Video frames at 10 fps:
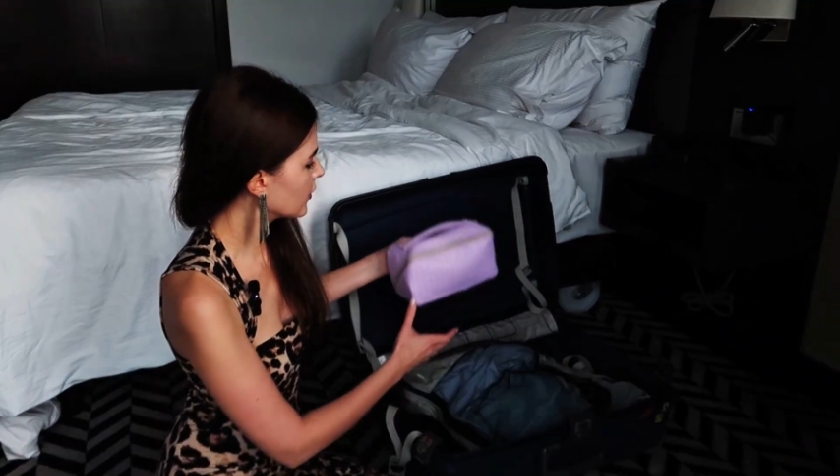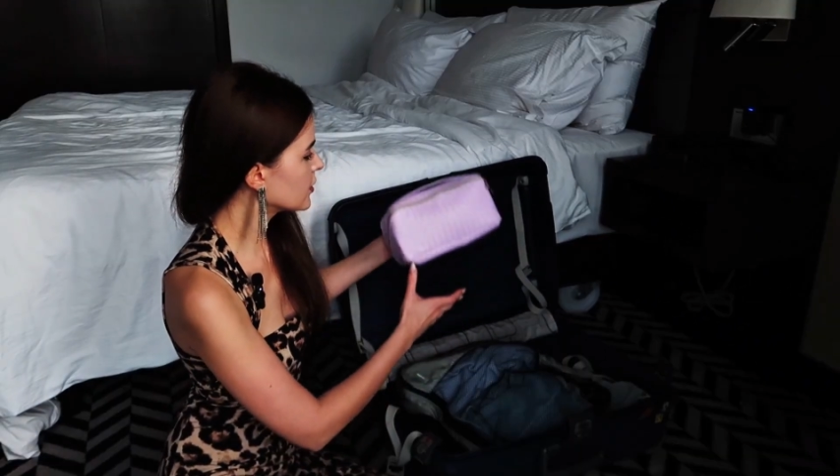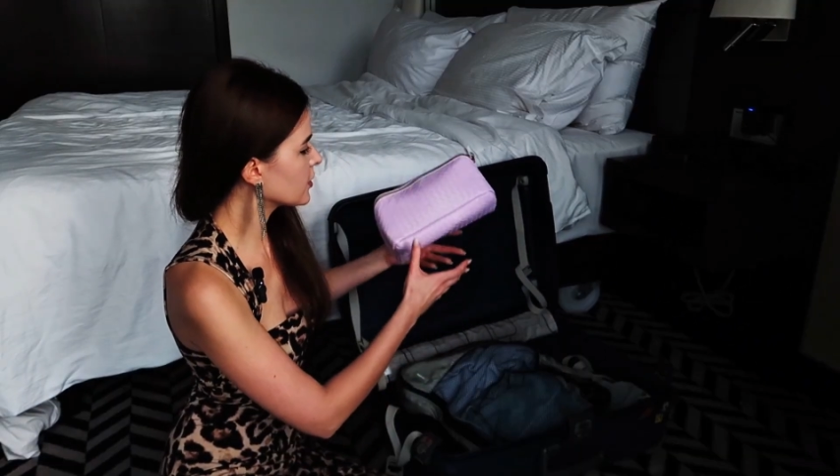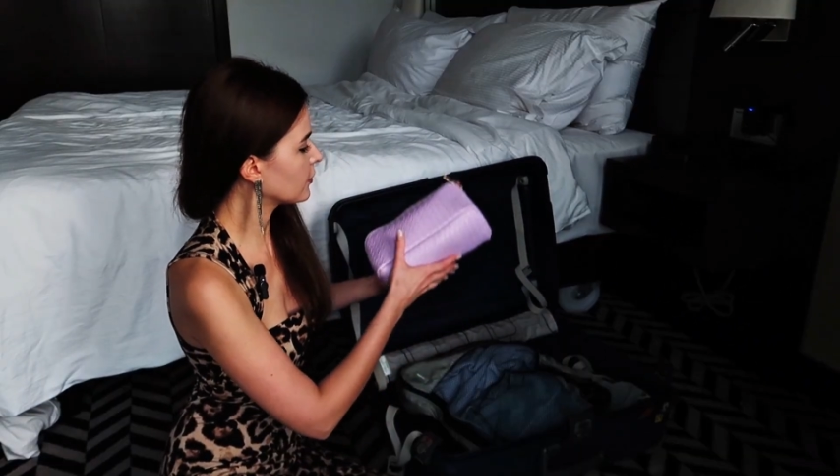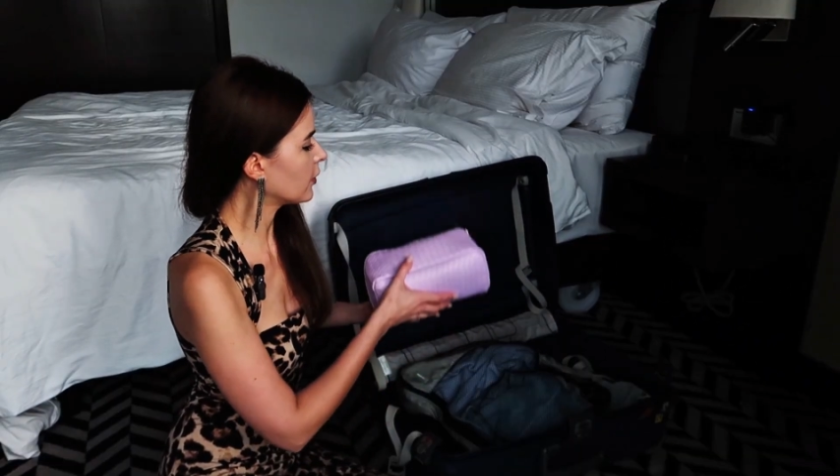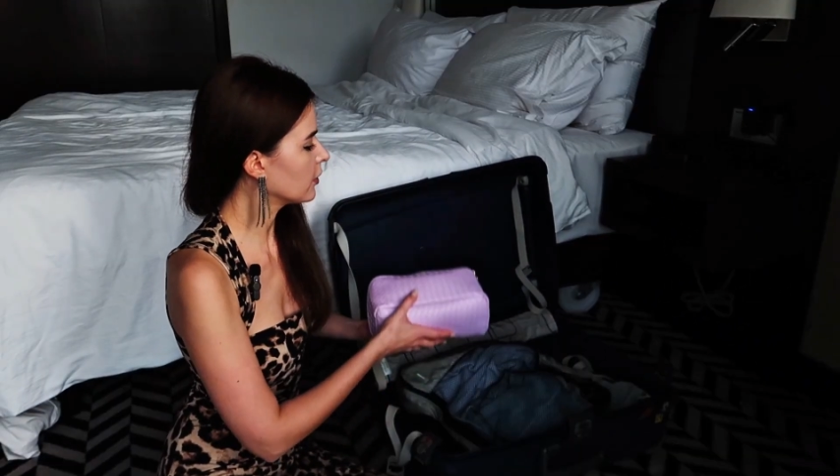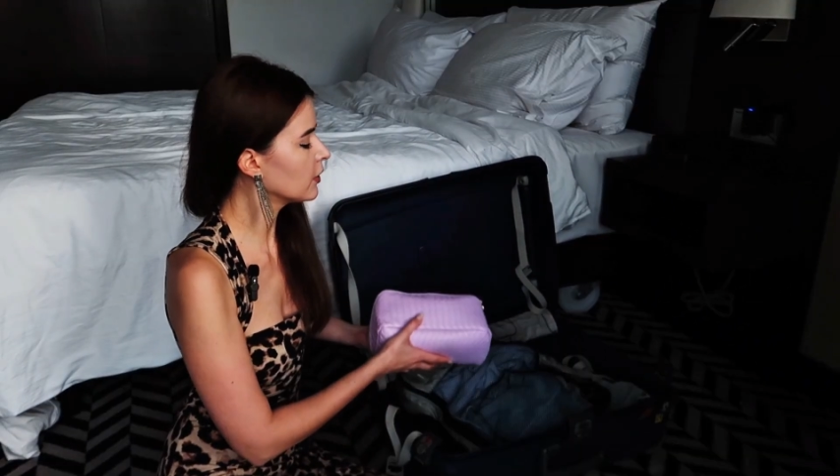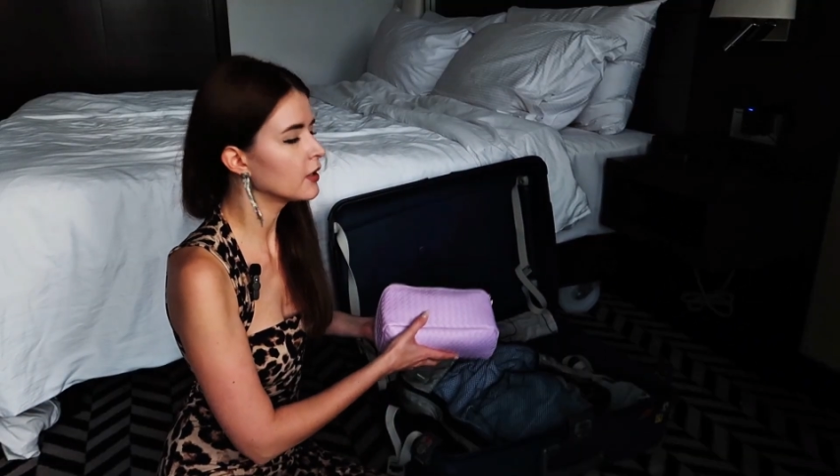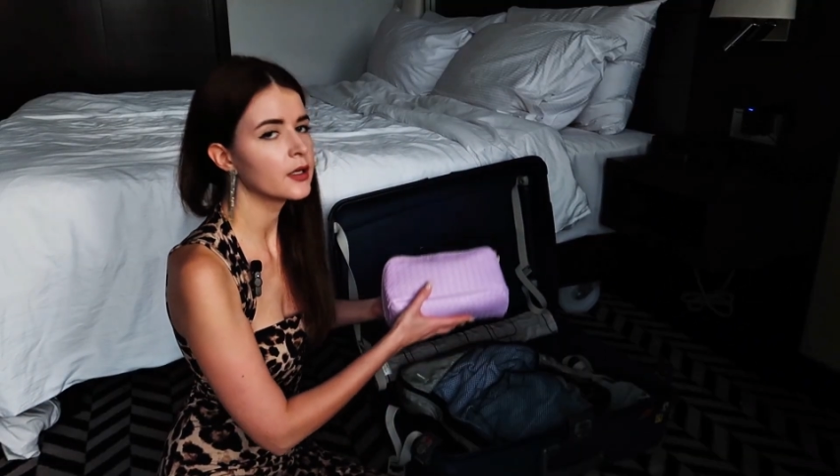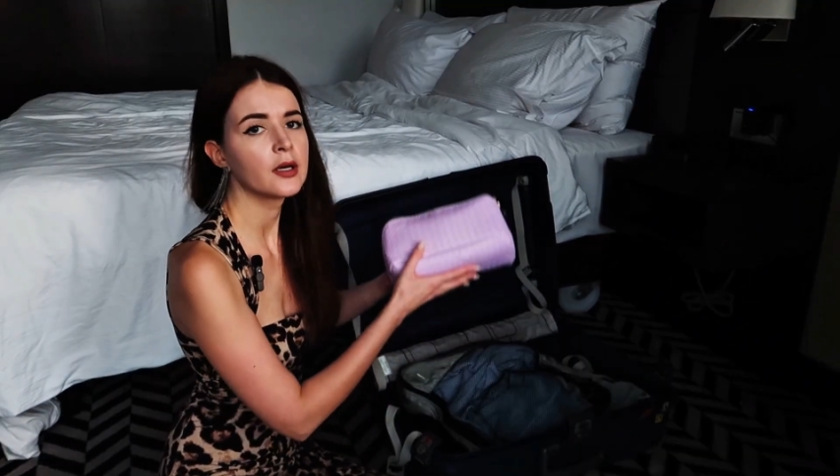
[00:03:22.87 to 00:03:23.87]
first of
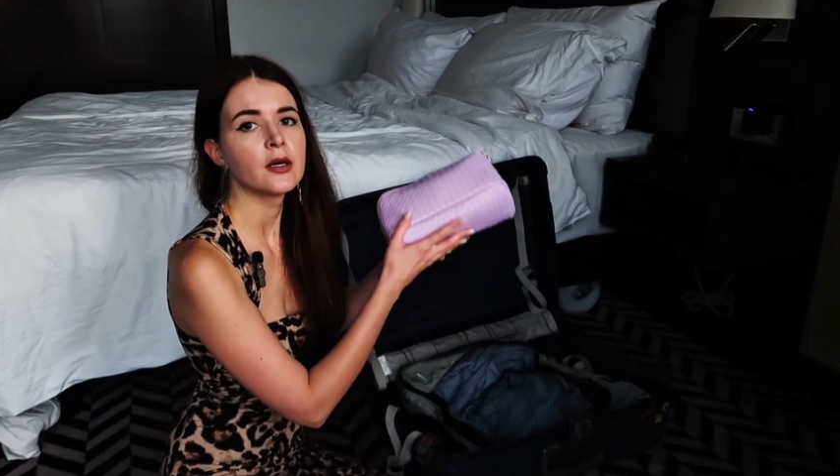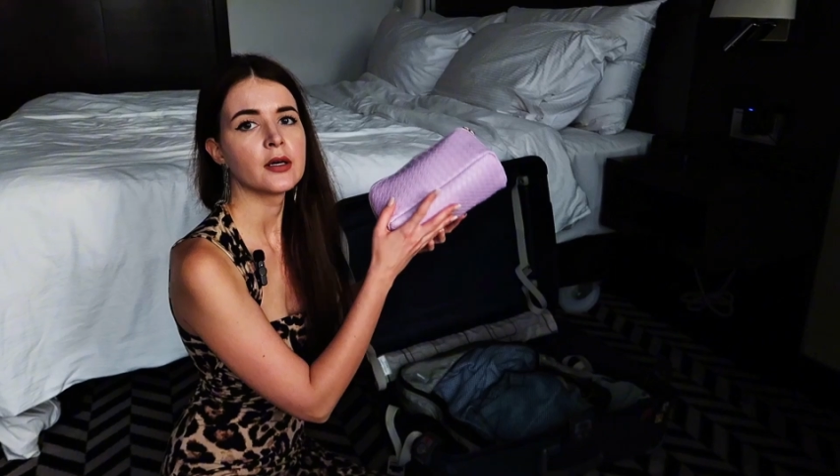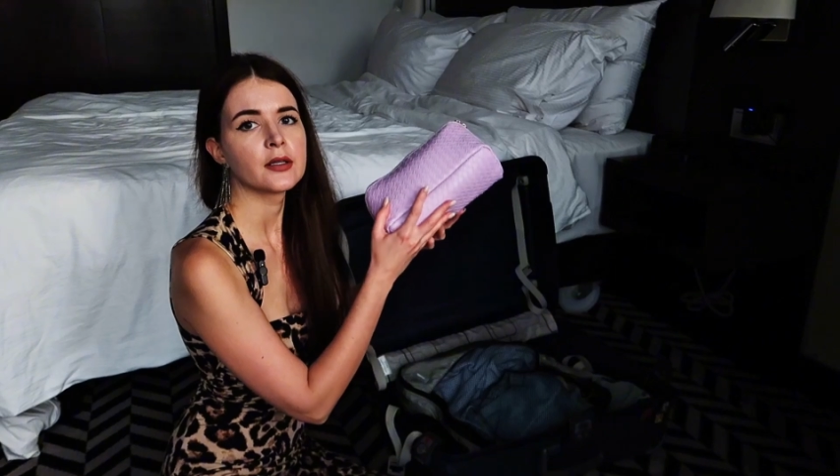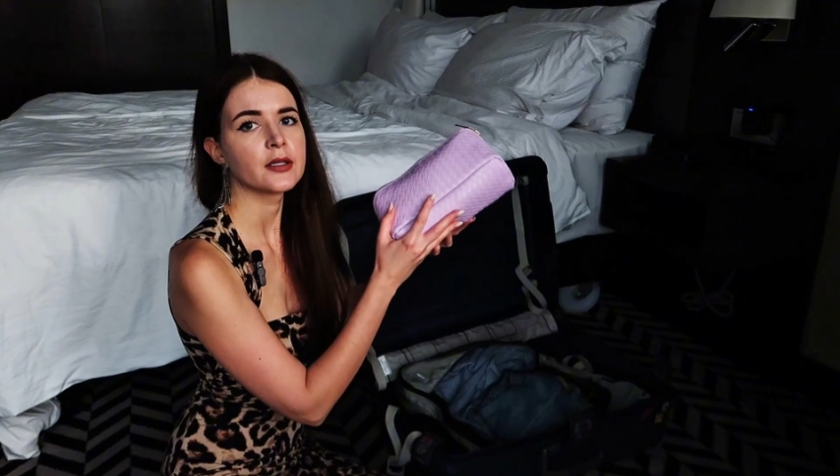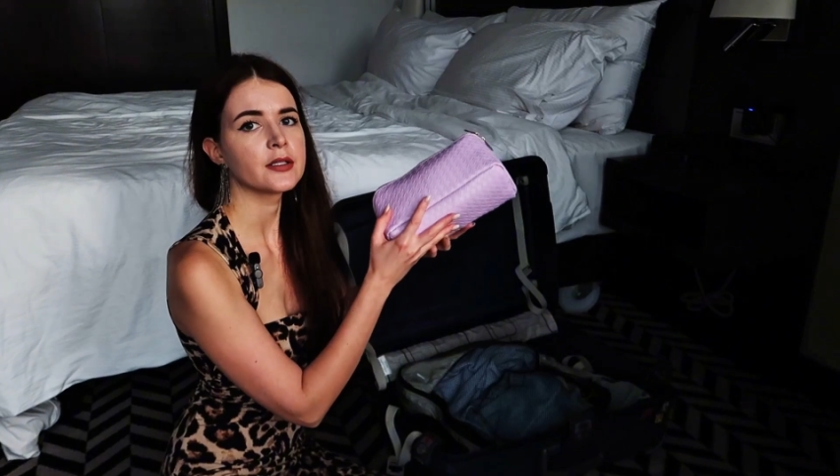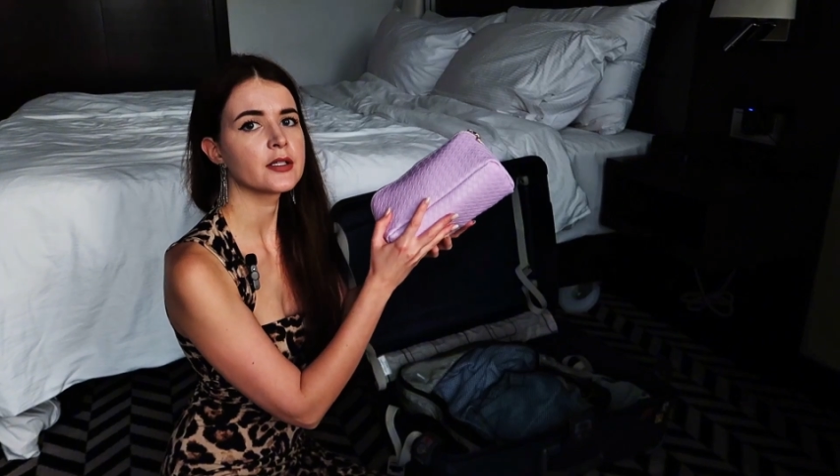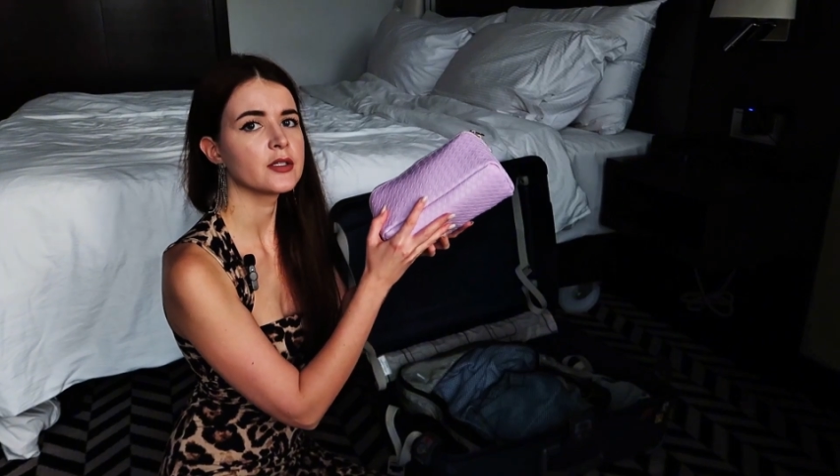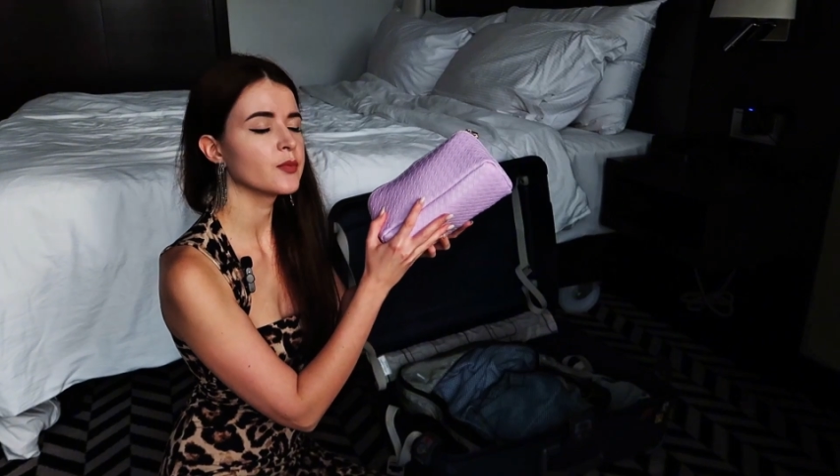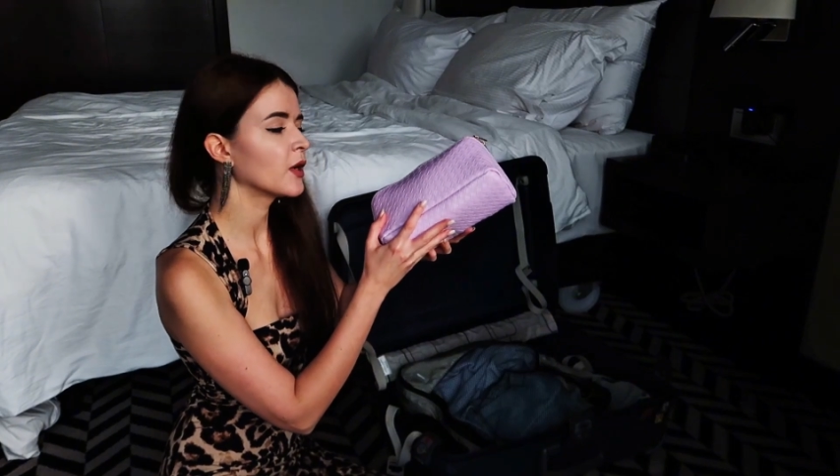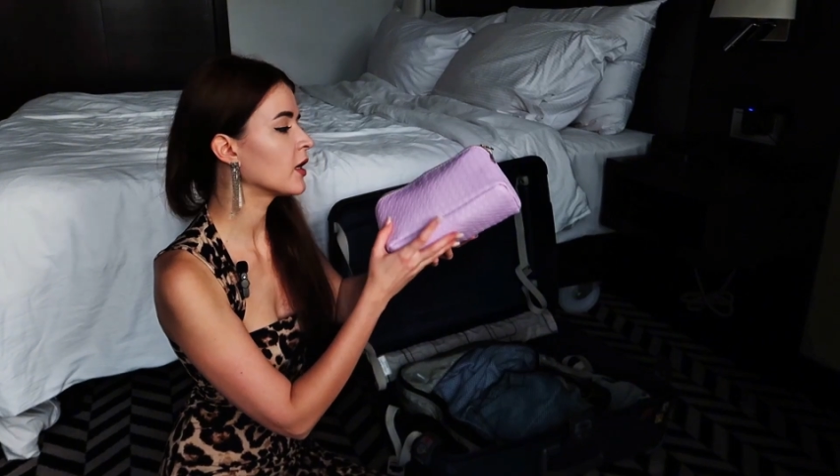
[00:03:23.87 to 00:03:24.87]
all, this
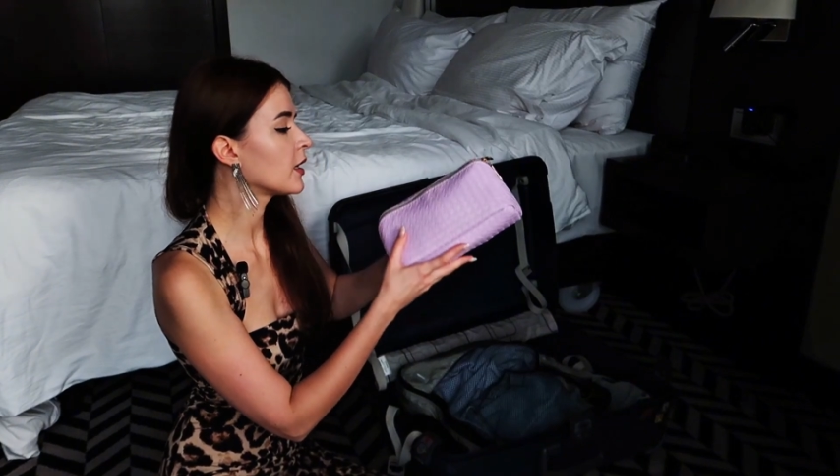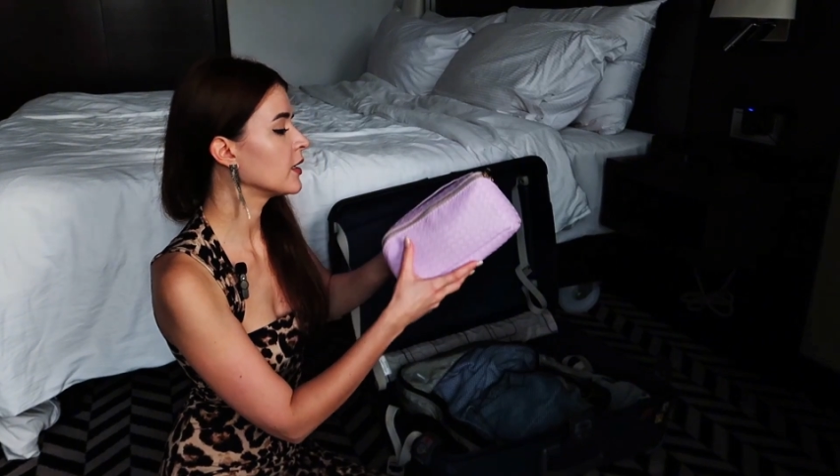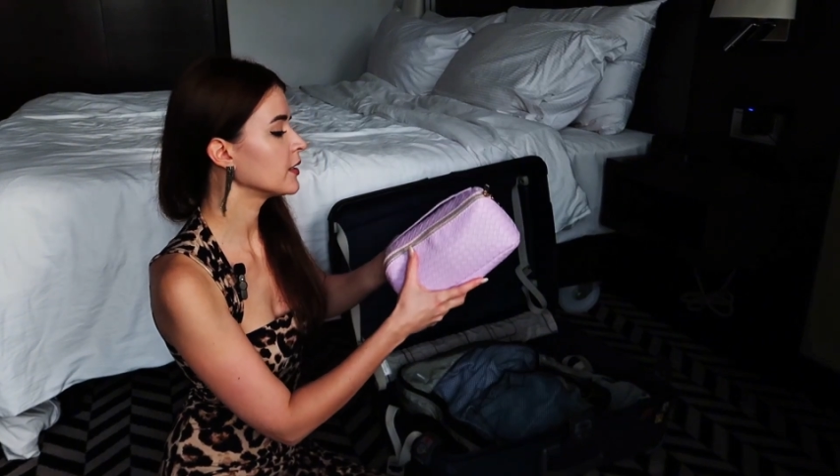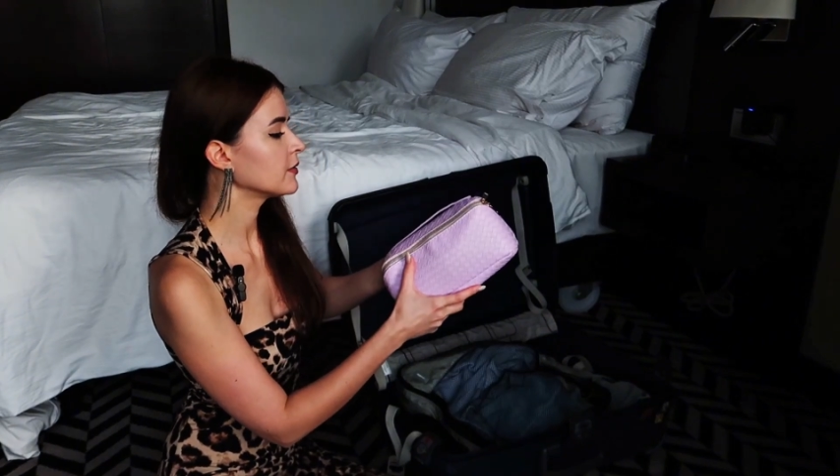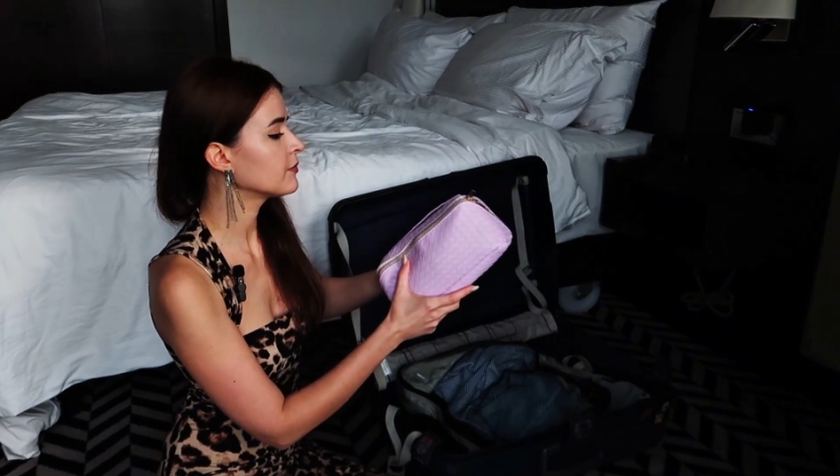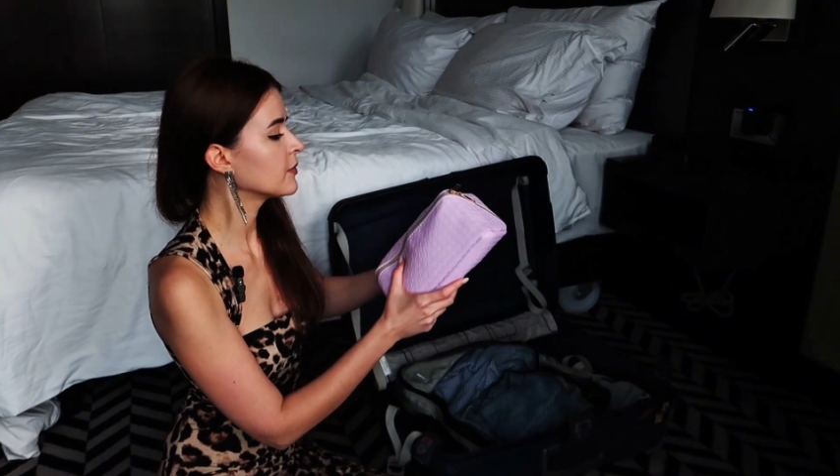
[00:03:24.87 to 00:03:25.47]
is my